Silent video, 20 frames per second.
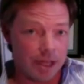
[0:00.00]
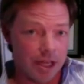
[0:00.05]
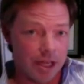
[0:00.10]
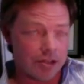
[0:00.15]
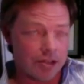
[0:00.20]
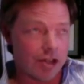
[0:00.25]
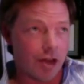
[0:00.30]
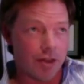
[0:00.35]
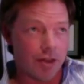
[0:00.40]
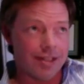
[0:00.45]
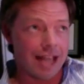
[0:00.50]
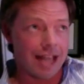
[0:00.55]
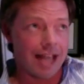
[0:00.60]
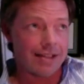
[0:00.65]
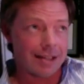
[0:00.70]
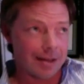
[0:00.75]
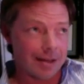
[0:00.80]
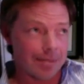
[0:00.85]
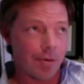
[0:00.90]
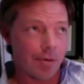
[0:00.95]
So, this guy's
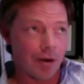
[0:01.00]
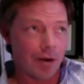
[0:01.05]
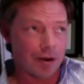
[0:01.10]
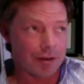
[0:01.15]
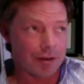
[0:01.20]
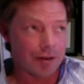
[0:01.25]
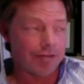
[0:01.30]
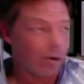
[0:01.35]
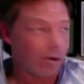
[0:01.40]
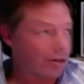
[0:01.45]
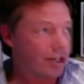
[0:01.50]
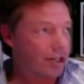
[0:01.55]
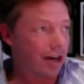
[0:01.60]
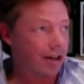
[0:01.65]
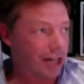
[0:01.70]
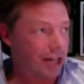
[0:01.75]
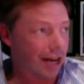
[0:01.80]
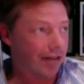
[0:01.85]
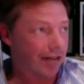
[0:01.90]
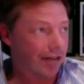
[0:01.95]
an important four star
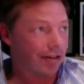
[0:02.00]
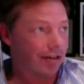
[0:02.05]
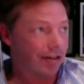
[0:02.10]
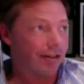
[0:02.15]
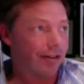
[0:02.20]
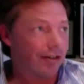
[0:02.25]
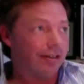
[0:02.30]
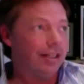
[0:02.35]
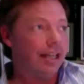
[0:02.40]
general.